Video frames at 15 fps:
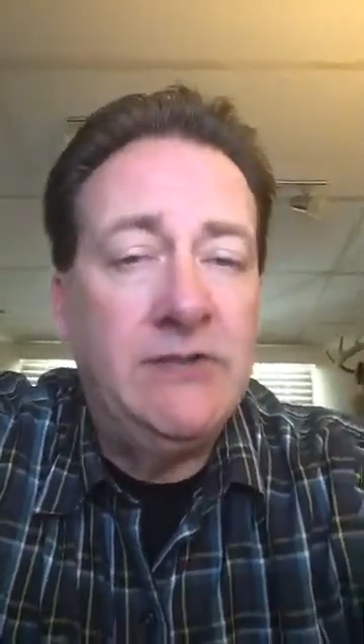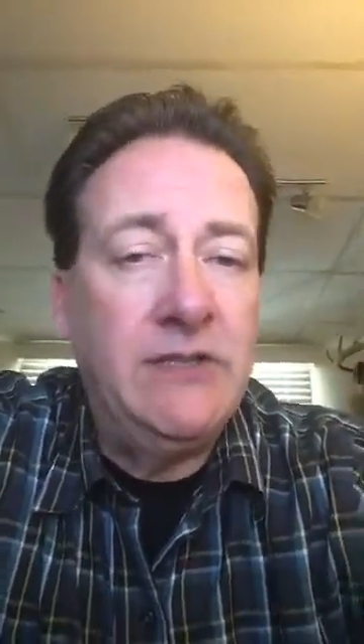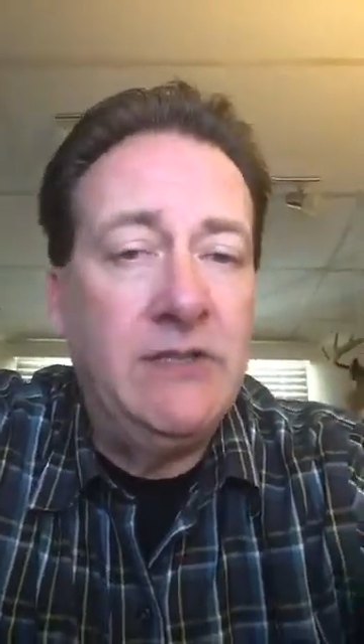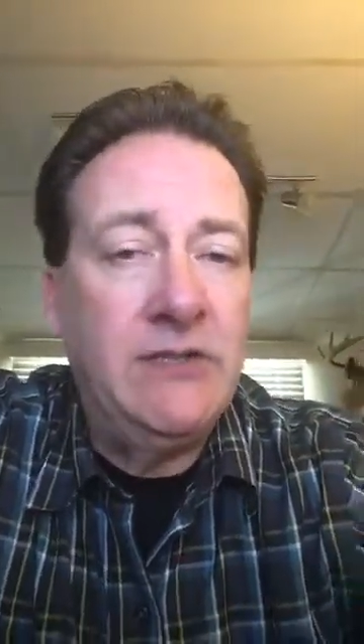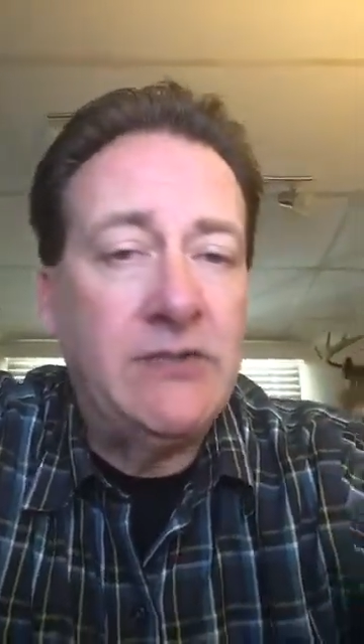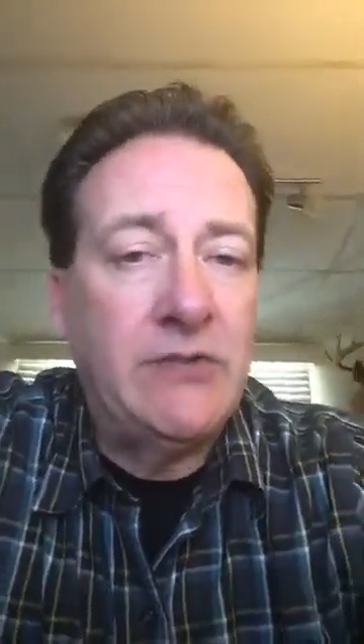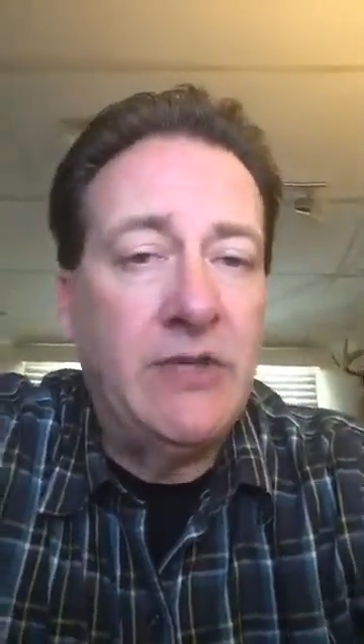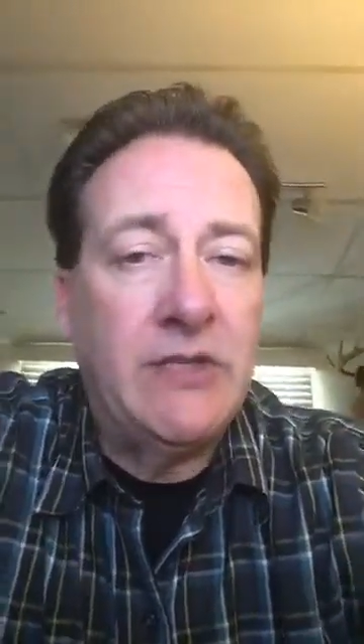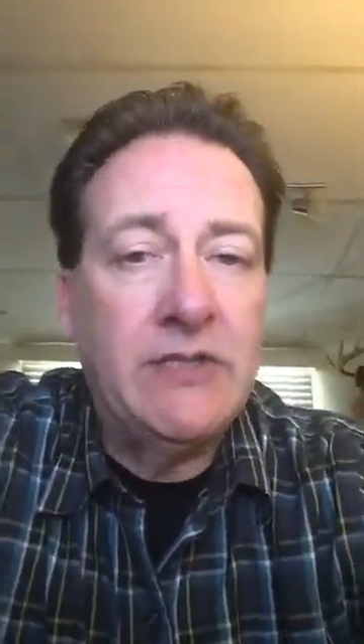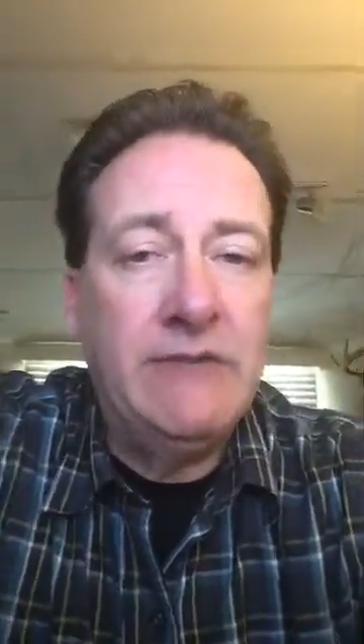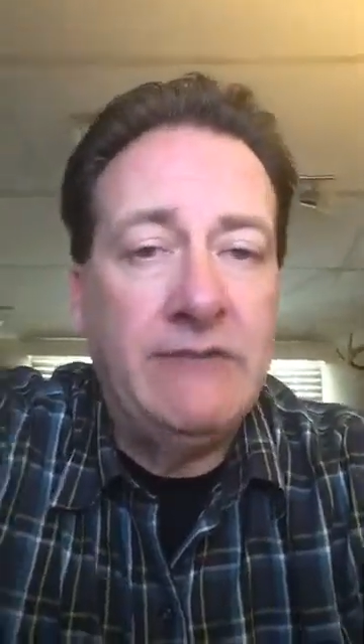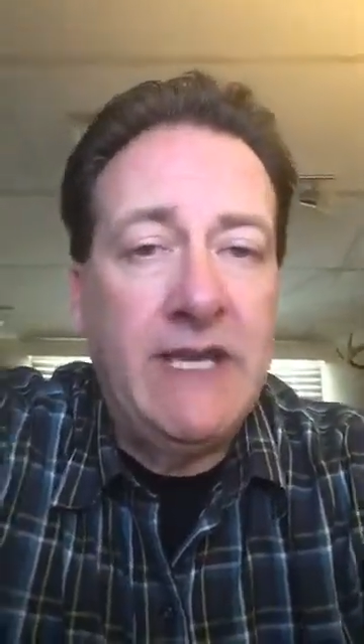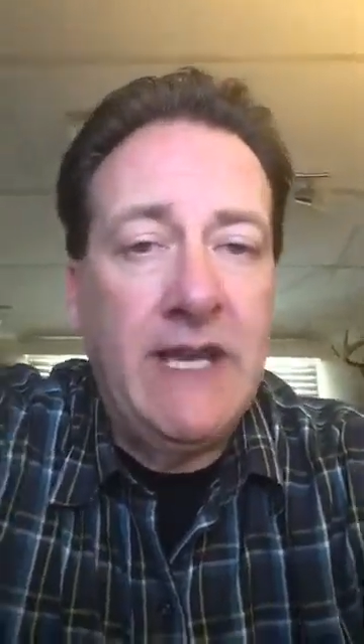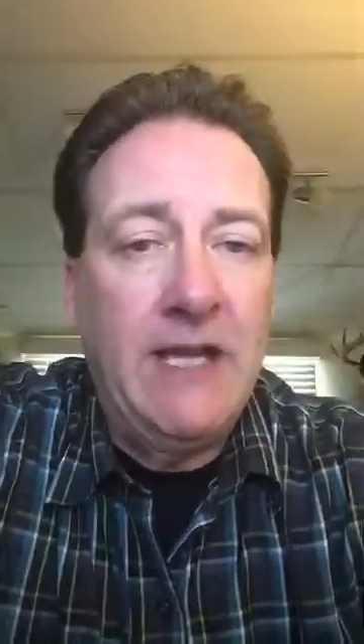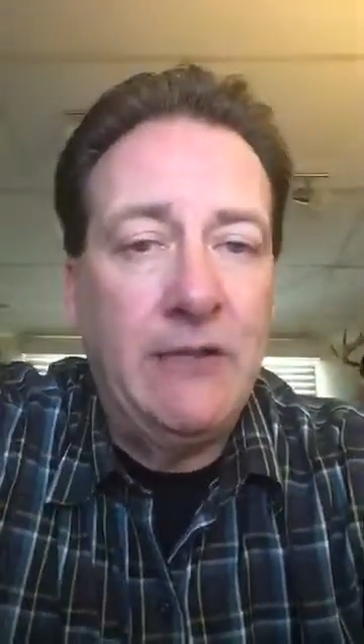the destruction
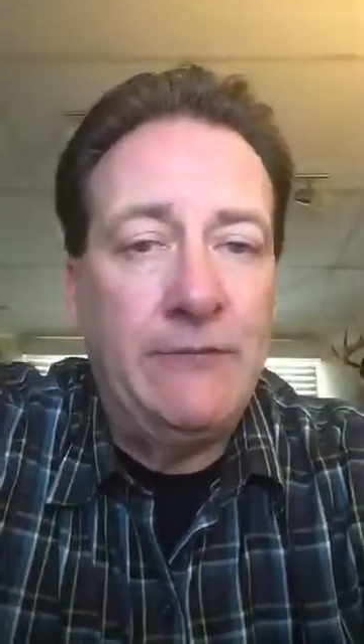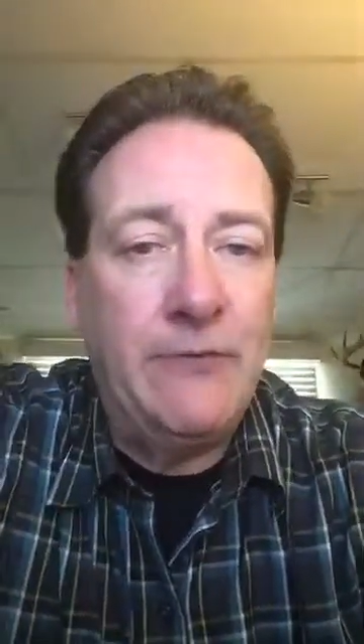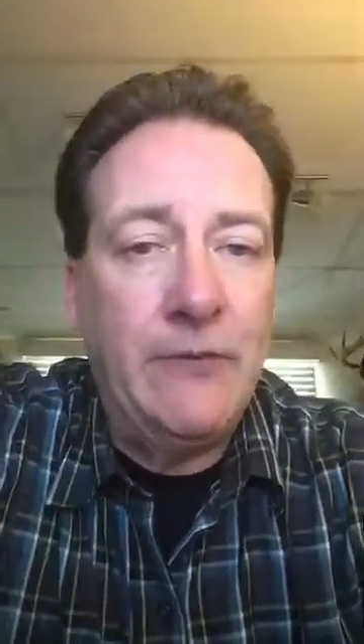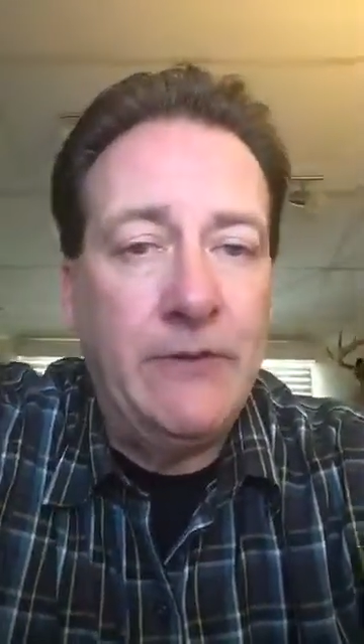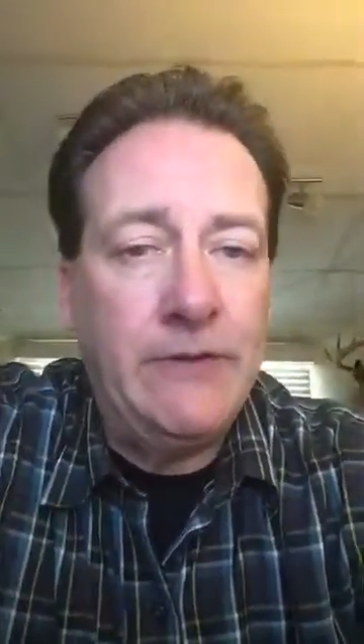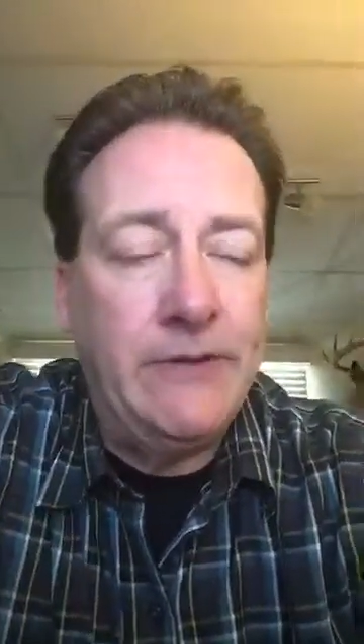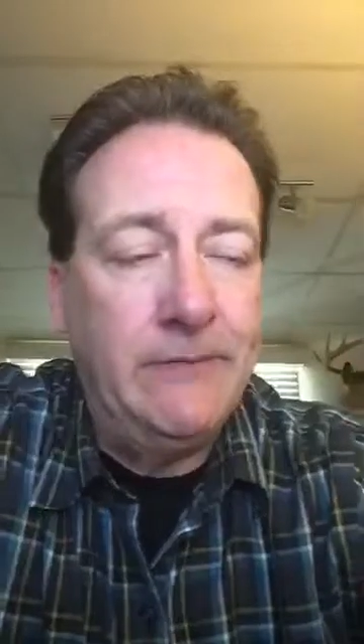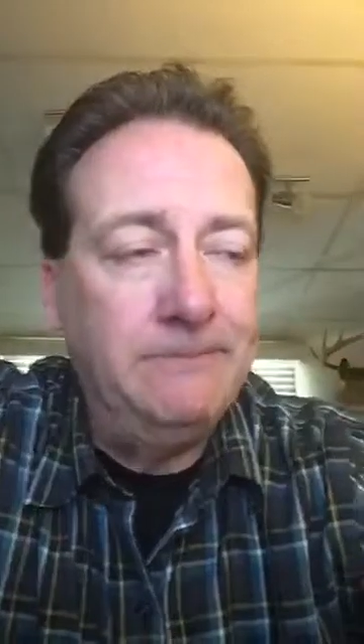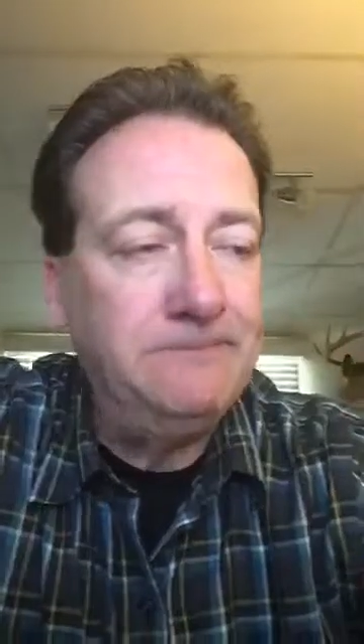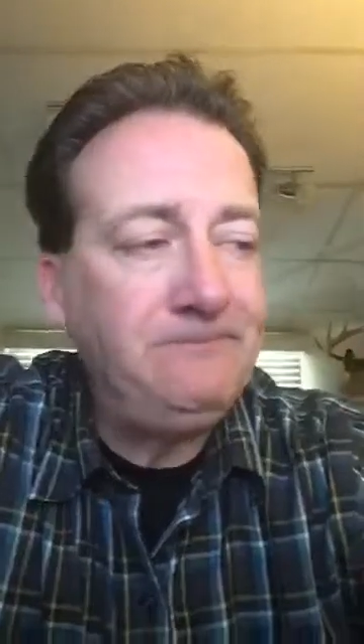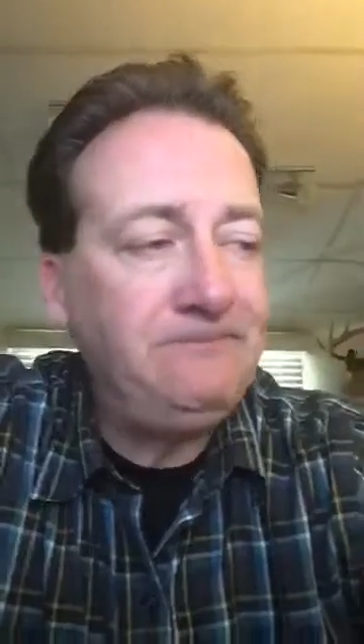of California.